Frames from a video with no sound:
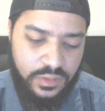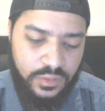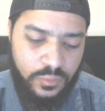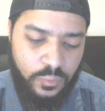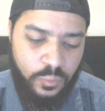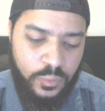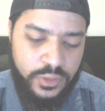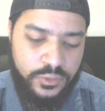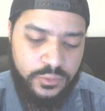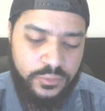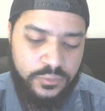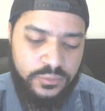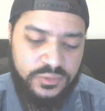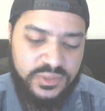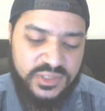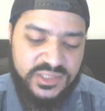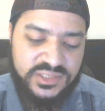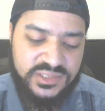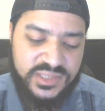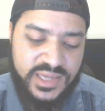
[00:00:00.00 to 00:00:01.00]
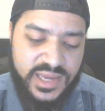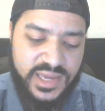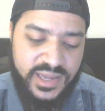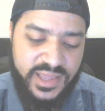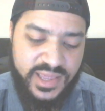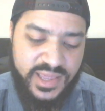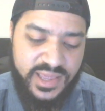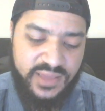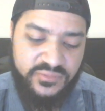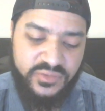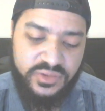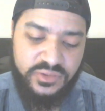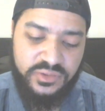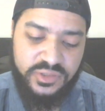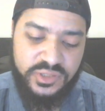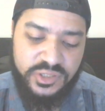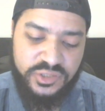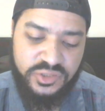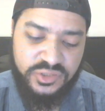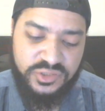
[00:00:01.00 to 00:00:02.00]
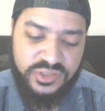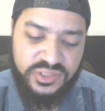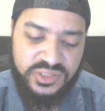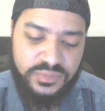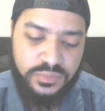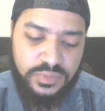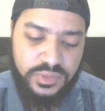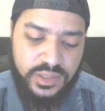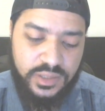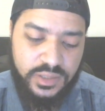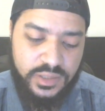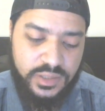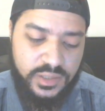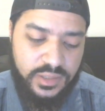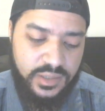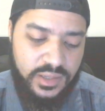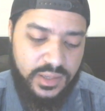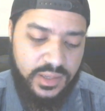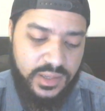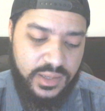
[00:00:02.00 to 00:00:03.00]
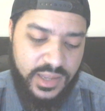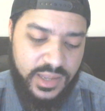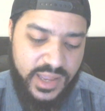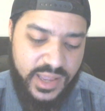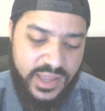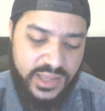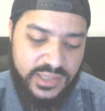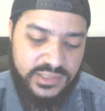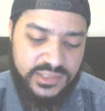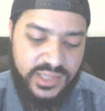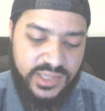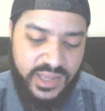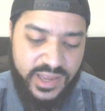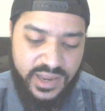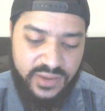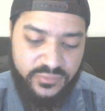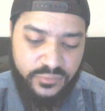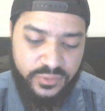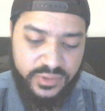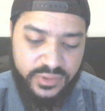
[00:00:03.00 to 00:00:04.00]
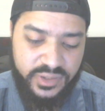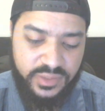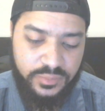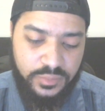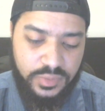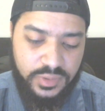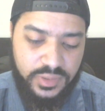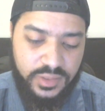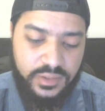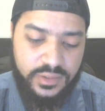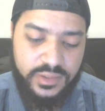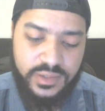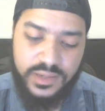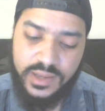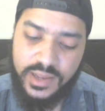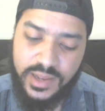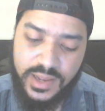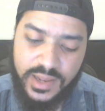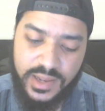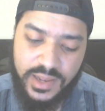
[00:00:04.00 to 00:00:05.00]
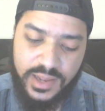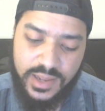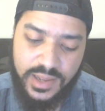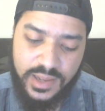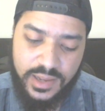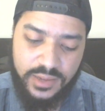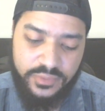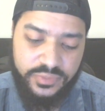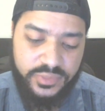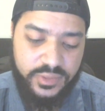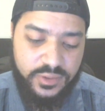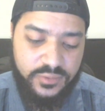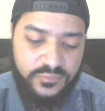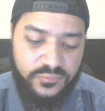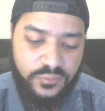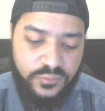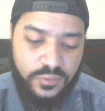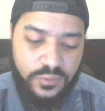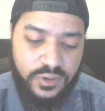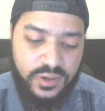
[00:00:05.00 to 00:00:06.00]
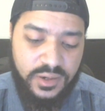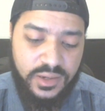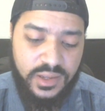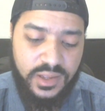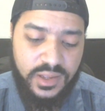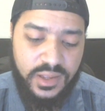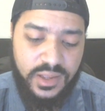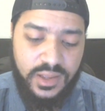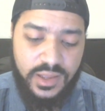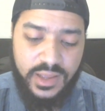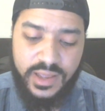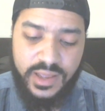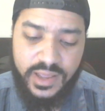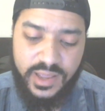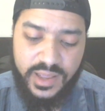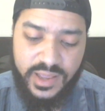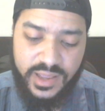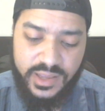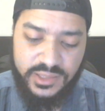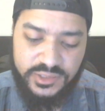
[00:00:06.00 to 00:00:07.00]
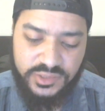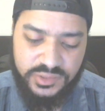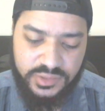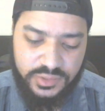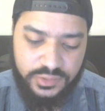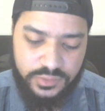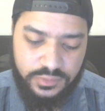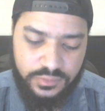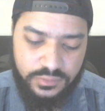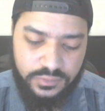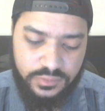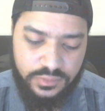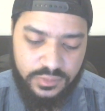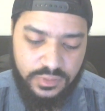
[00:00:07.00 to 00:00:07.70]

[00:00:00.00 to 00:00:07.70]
one who does not have indigenous blood has African blood. Ha ha. Therefore, I ask you,